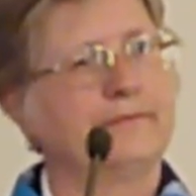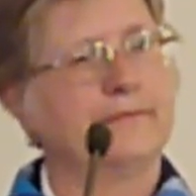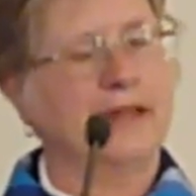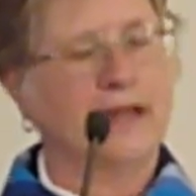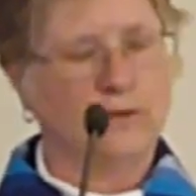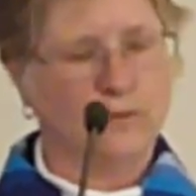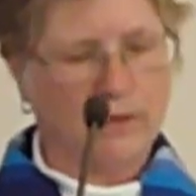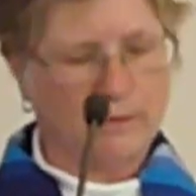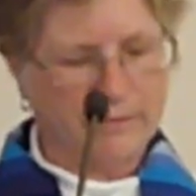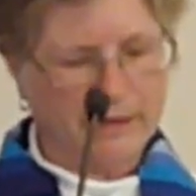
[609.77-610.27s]

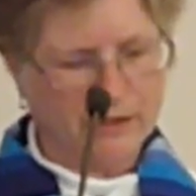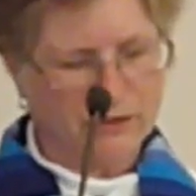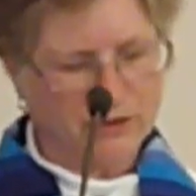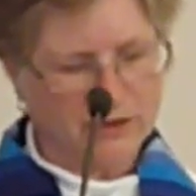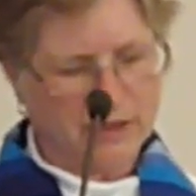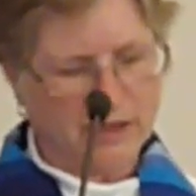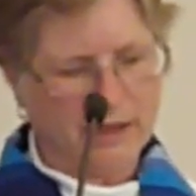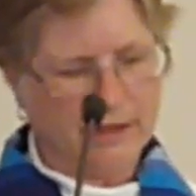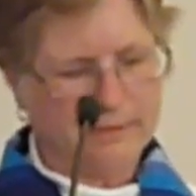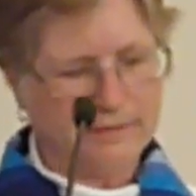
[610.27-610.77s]
And what better
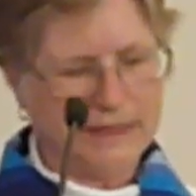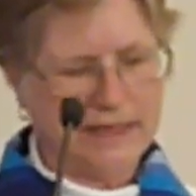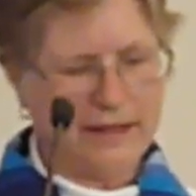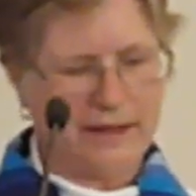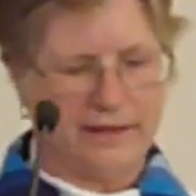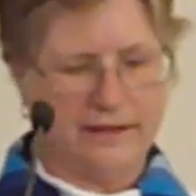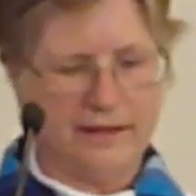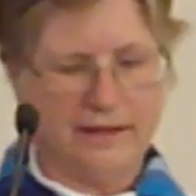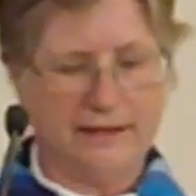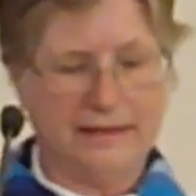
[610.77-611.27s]
time
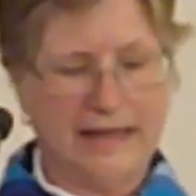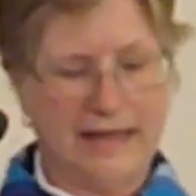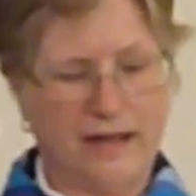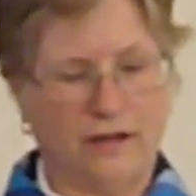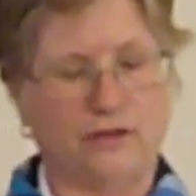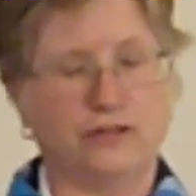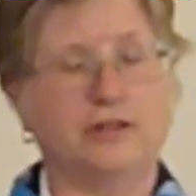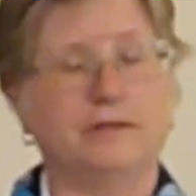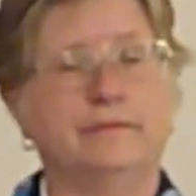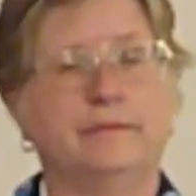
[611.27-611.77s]
than
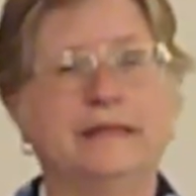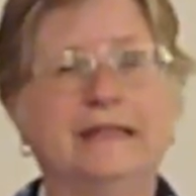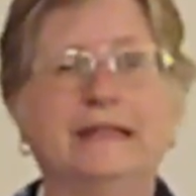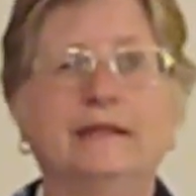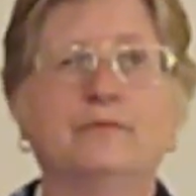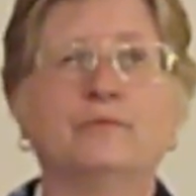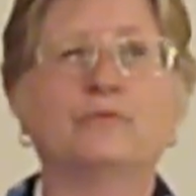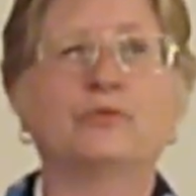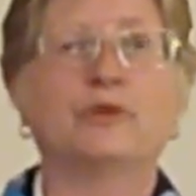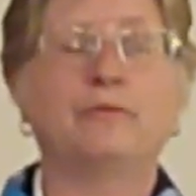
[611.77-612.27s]
now to
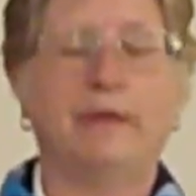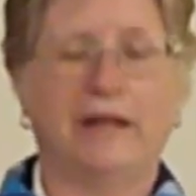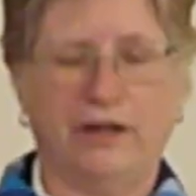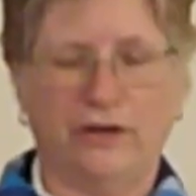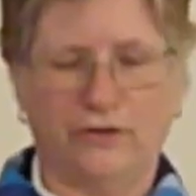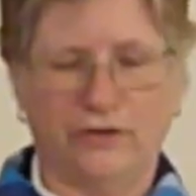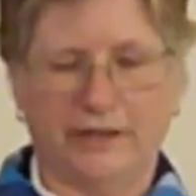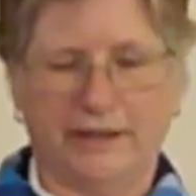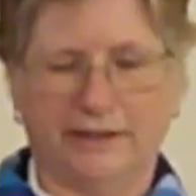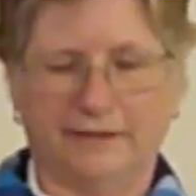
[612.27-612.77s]
begin
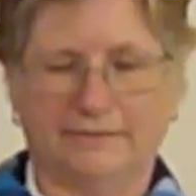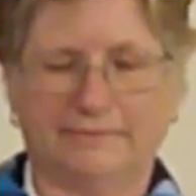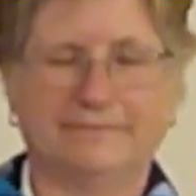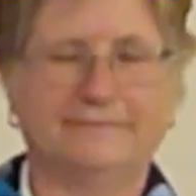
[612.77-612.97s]
preparing?